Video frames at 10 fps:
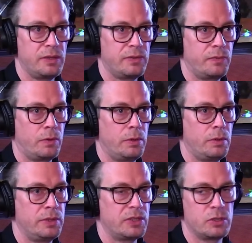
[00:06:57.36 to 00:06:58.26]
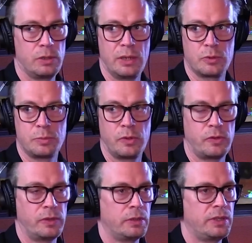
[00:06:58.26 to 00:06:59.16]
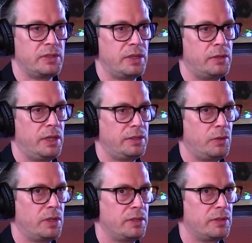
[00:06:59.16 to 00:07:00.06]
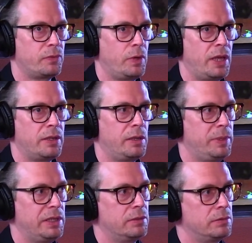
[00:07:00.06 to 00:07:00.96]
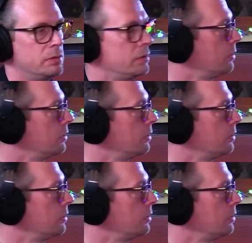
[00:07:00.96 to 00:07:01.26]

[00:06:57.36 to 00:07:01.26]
for natural language processing. Data readiness for NLP. Yep.